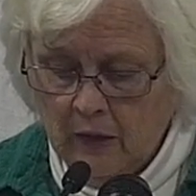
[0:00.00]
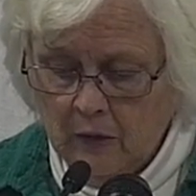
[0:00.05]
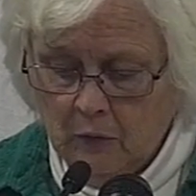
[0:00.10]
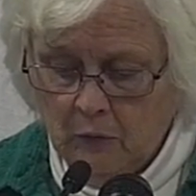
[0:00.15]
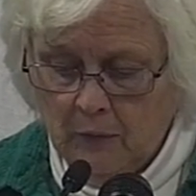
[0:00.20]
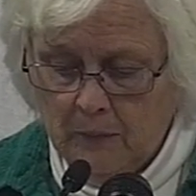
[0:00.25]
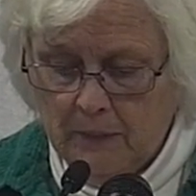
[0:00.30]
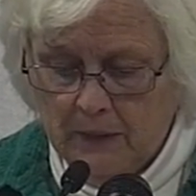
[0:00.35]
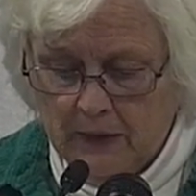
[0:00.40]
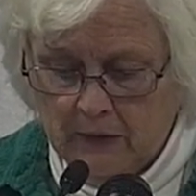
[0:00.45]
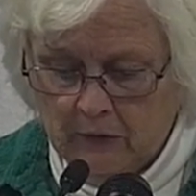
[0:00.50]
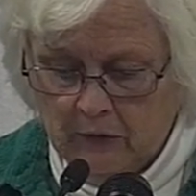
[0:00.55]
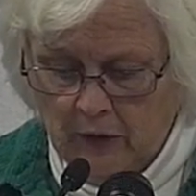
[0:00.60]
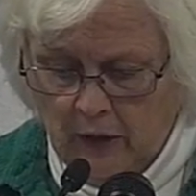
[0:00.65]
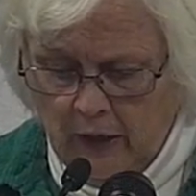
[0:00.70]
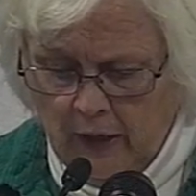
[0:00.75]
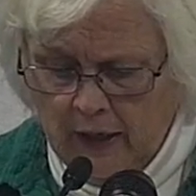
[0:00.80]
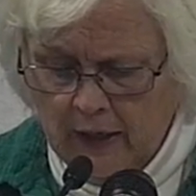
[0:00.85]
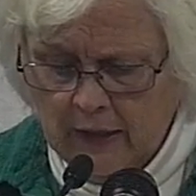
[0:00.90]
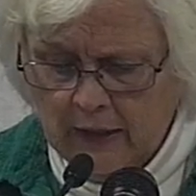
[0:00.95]
Gripping
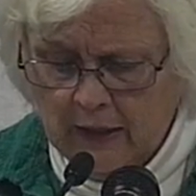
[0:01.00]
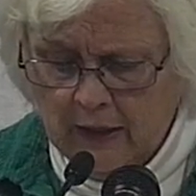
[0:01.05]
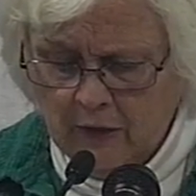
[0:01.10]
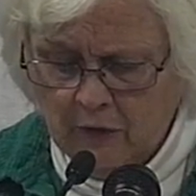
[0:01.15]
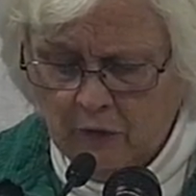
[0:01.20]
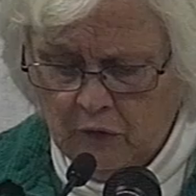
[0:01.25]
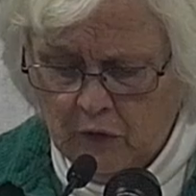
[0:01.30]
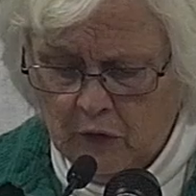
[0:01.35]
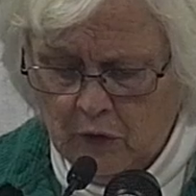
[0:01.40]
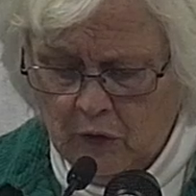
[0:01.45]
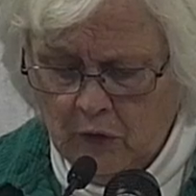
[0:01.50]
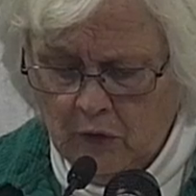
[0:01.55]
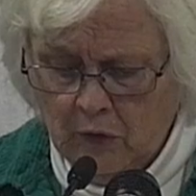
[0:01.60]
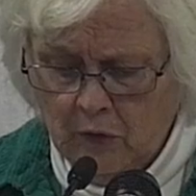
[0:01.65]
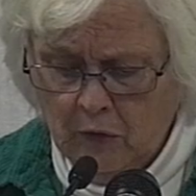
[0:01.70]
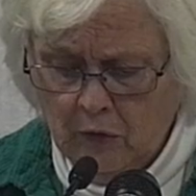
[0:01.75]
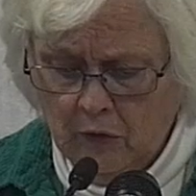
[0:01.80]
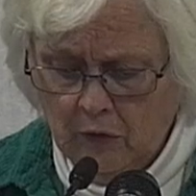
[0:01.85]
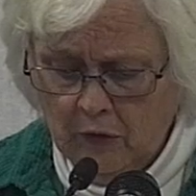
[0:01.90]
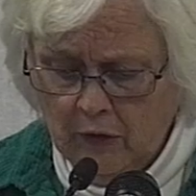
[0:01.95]
tight against the
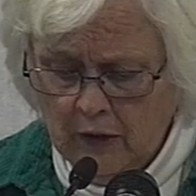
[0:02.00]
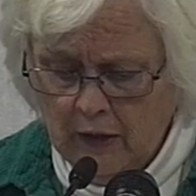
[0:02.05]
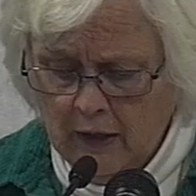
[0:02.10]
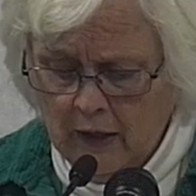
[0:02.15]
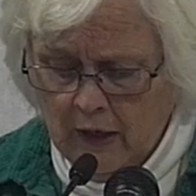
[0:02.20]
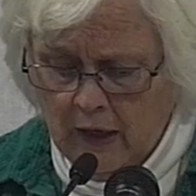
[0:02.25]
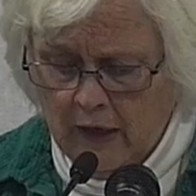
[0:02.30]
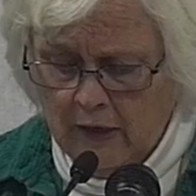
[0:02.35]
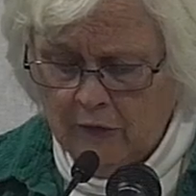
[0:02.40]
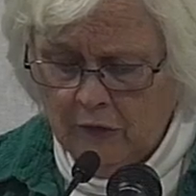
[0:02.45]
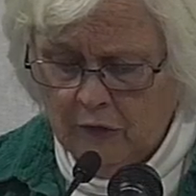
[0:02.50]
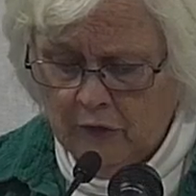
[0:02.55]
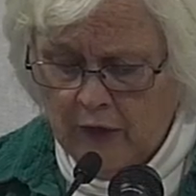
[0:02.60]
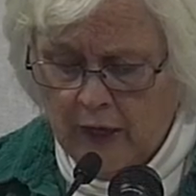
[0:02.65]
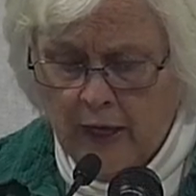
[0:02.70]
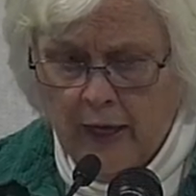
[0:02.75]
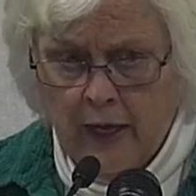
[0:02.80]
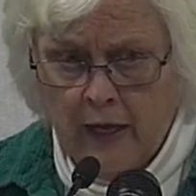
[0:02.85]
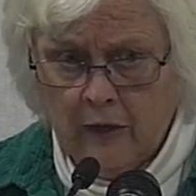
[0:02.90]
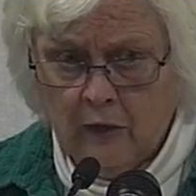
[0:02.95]
hurt, I
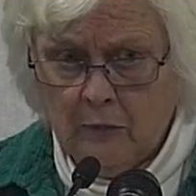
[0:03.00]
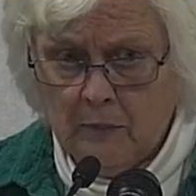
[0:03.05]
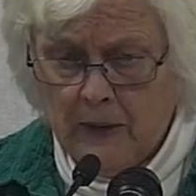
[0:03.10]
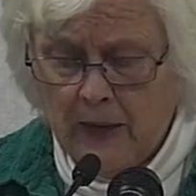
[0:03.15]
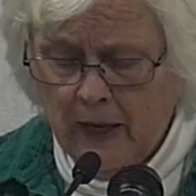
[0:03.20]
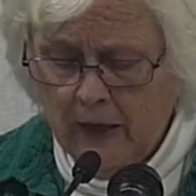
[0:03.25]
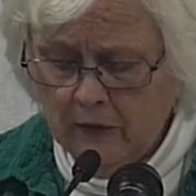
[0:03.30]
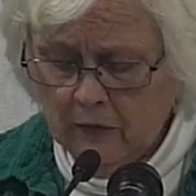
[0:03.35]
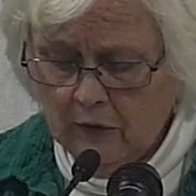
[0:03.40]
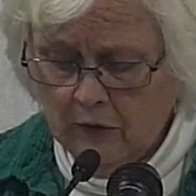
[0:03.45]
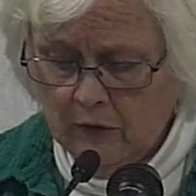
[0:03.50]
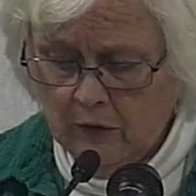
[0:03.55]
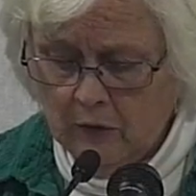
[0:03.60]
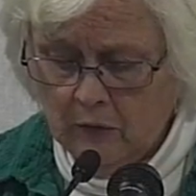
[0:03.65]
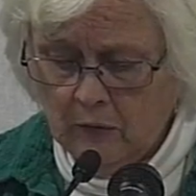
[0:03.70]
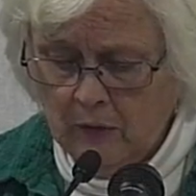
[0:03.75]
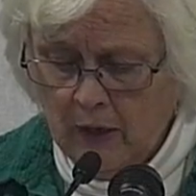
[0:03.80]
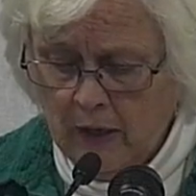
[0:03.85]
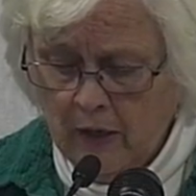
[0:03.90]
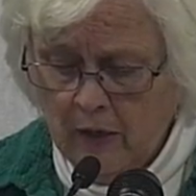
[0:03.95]
sagged back to the
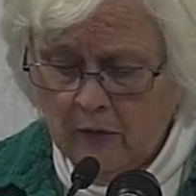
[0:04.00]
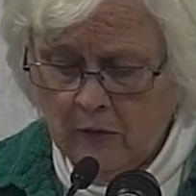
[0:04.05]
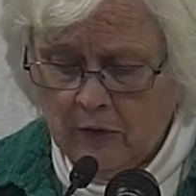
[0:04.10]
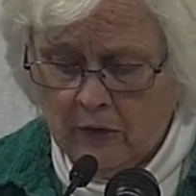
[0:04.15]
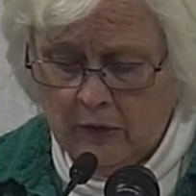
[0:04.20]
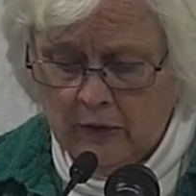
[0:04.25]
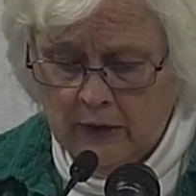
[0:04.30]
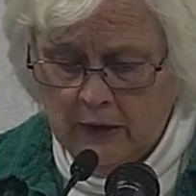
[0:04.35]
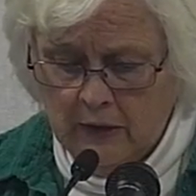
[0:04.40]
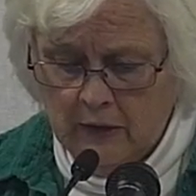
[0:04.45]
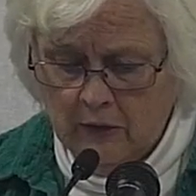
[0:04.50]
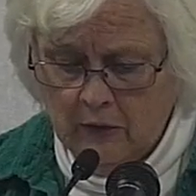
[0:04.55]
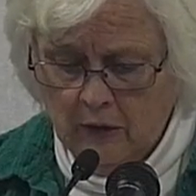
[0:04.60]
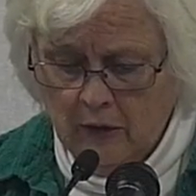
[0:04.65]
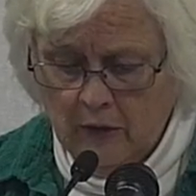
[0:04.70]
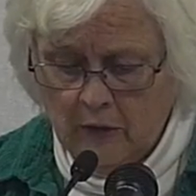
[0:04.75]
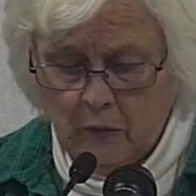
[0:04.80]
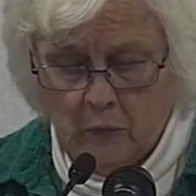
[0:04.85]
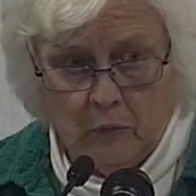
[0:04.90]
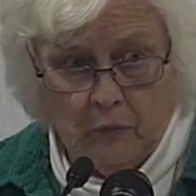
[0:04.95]
ground and leaned
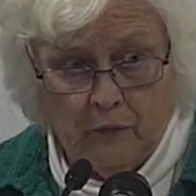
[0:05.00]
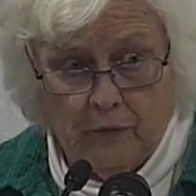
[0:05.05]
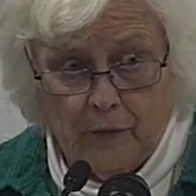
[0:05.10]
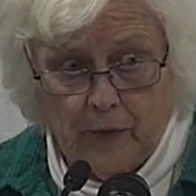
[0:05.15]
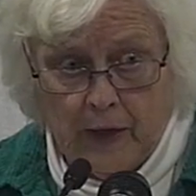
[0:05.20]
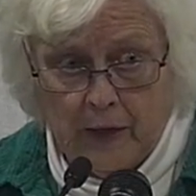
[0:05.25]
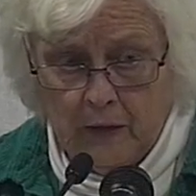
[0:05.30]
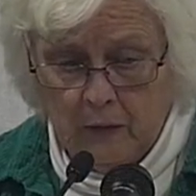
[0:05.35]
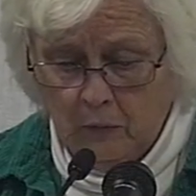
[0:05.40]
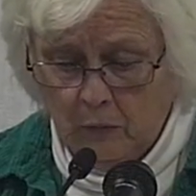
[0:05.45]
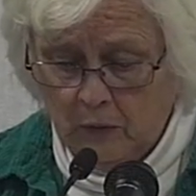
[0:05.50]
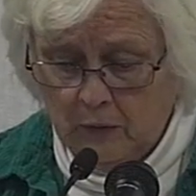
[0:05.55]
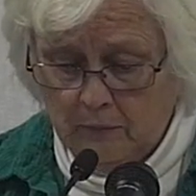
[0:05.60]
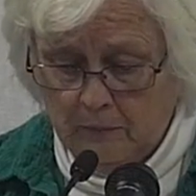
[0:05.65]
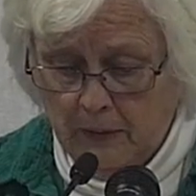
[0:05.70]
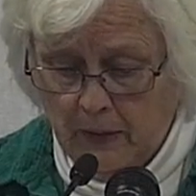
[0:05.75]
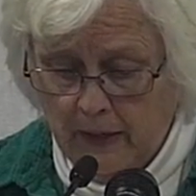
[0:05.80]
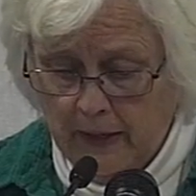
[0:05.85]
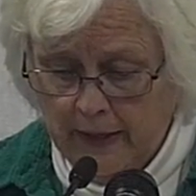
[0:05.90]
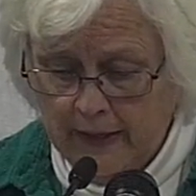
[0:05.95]
on the firewood
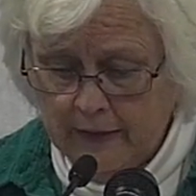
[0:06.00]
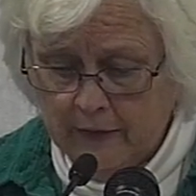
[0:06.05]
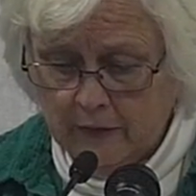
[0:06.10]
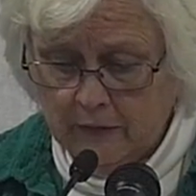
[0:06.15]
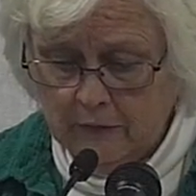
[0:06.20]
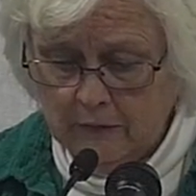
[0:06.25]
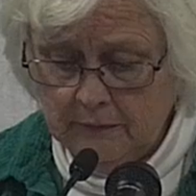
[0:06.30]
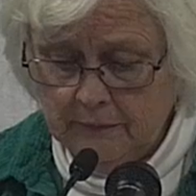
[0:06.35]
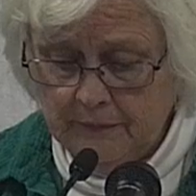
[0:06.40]
pile.